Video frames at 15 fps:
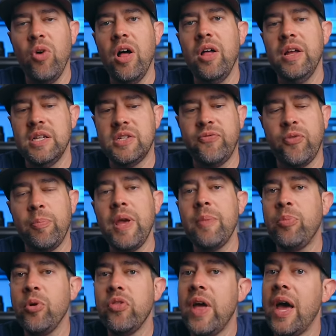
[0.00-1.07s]
Well, it's for
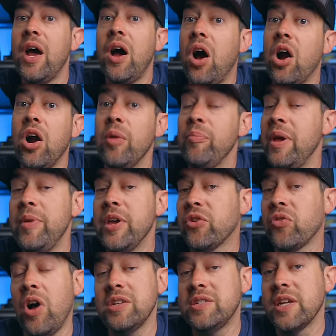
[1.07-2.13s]
people that are maybe
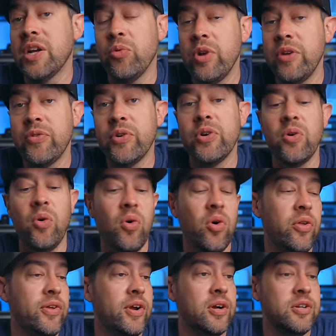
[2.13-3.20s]
crossing a river
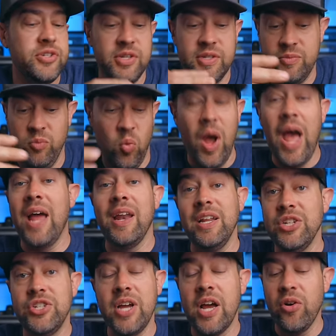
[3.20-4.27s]
or they're just wet
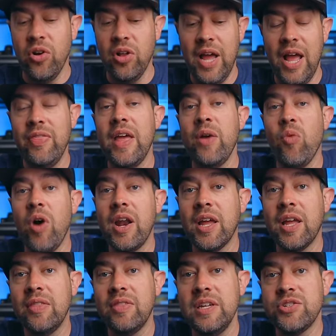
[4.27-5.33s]
in general and they wanna
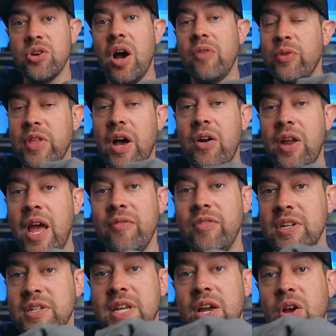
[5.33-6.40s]
get these off without
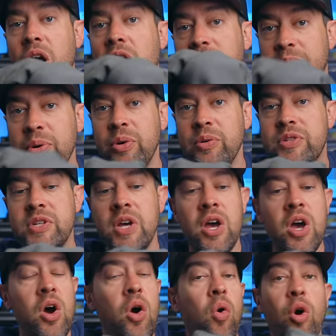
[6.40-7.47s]
having to take off boots.
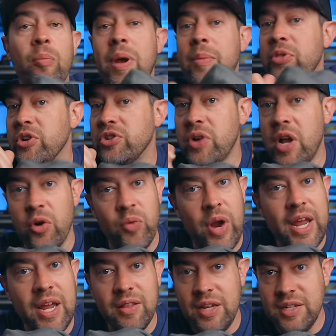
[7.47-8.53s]
Or maybe they're trying to
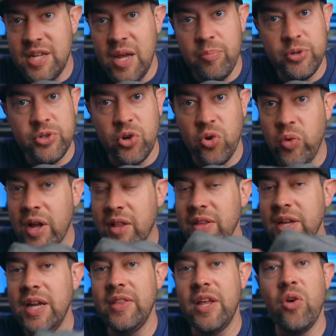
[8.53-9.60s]
regulate temperature
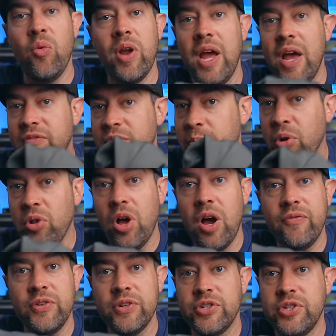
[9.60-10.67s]
quickly and they don't wanna have to pull
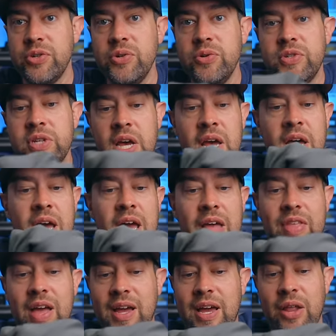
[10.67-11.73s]
off their shoes
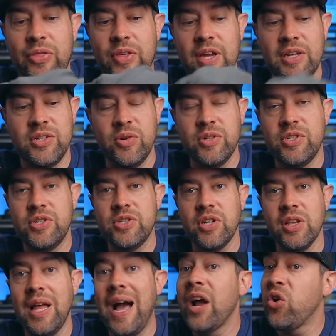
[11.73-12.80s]
and that kind of thing. So it's just
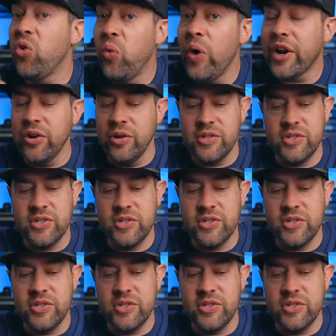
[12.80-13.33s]
a lot quicker.